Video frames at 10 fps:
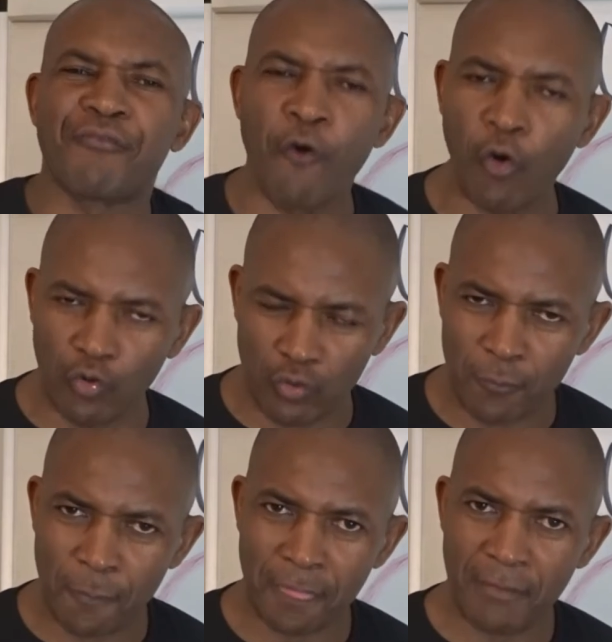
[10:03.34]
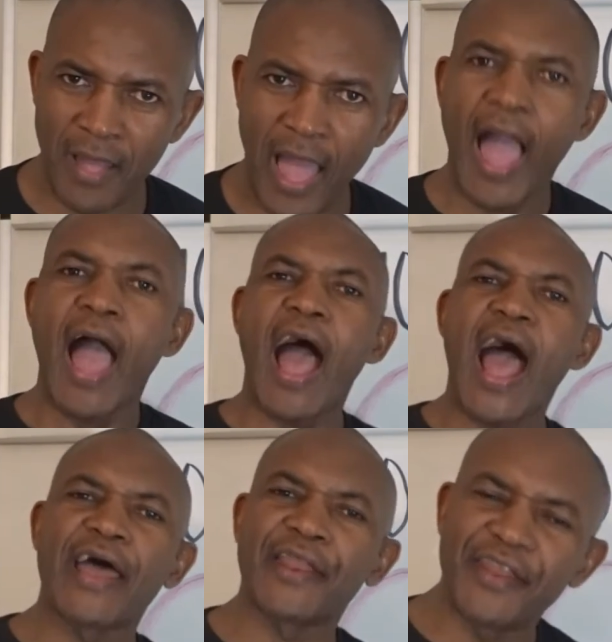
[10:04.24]
full,
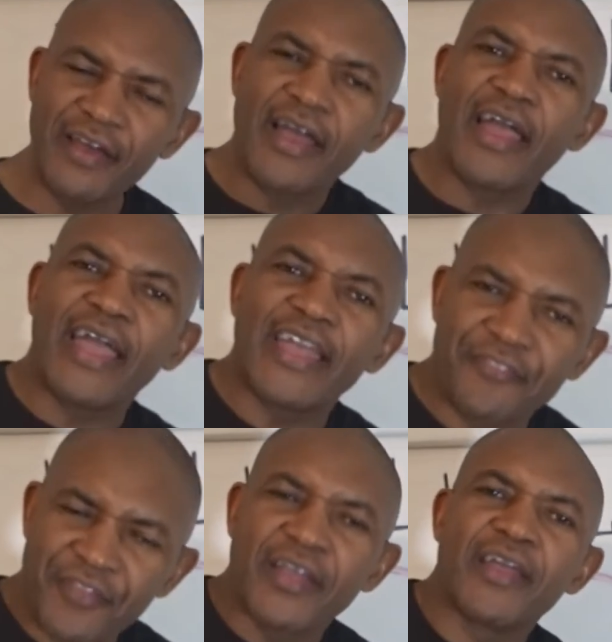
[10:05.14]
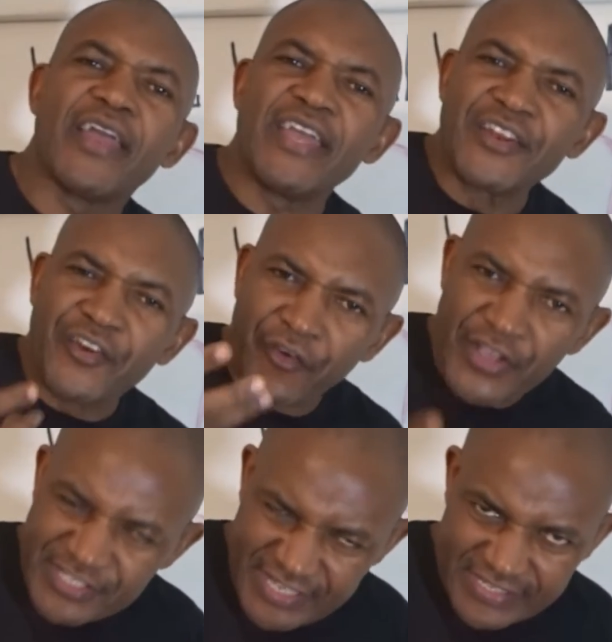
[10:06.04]
and it
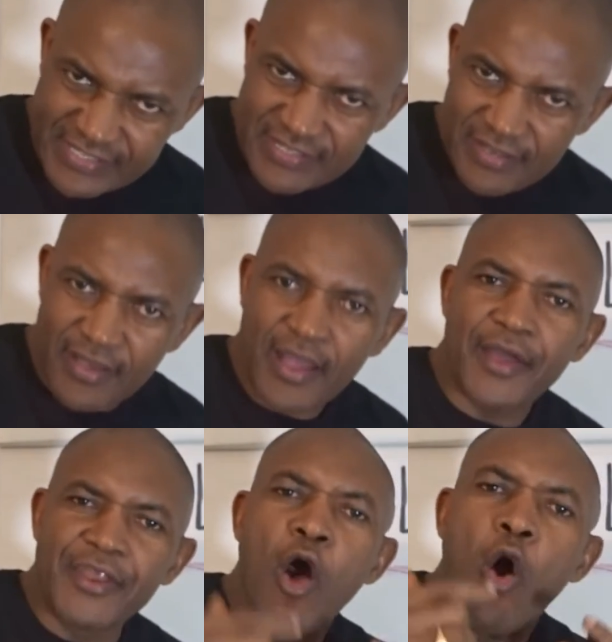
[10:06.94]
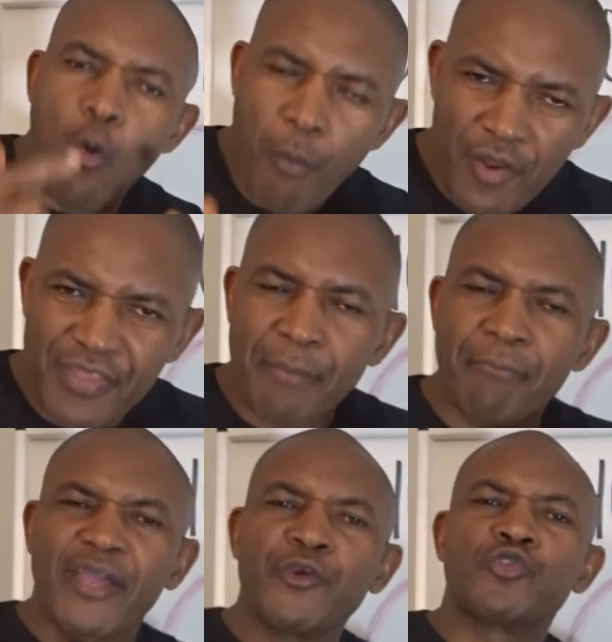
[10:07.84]
increases the hormone that
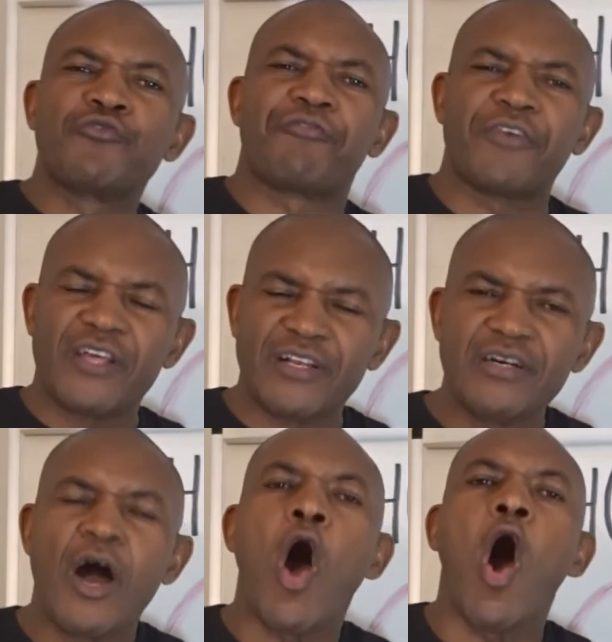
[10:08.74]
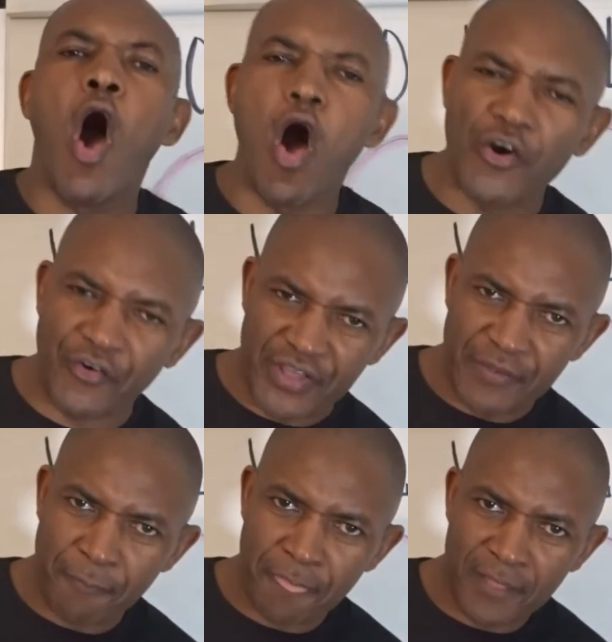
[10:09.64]
make you to feel hungry.
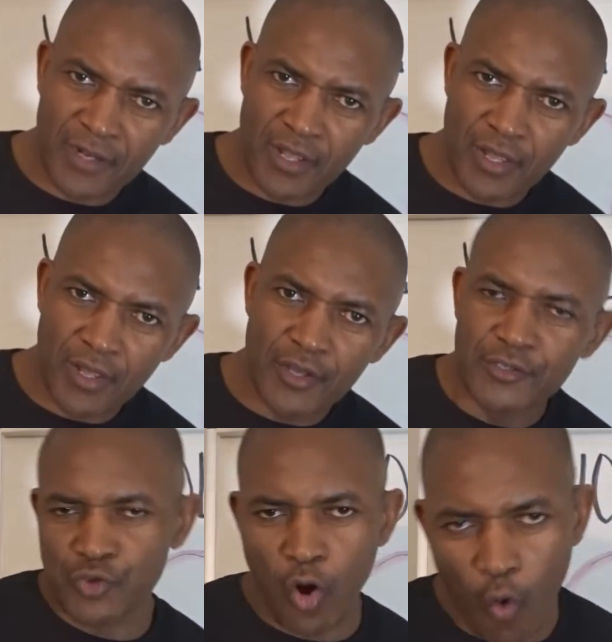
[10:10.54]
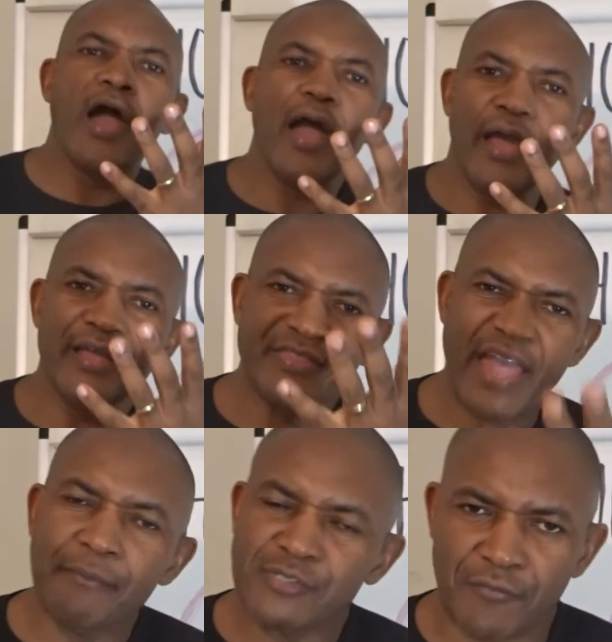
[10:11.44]
So in
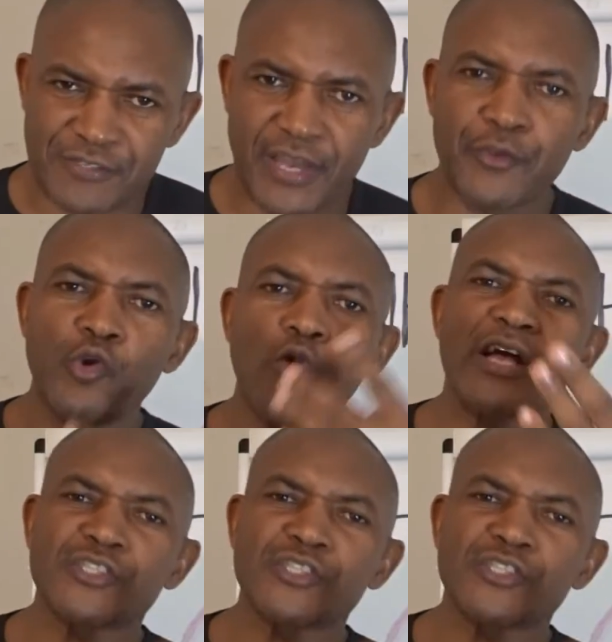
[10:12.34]
terms of, say, you look at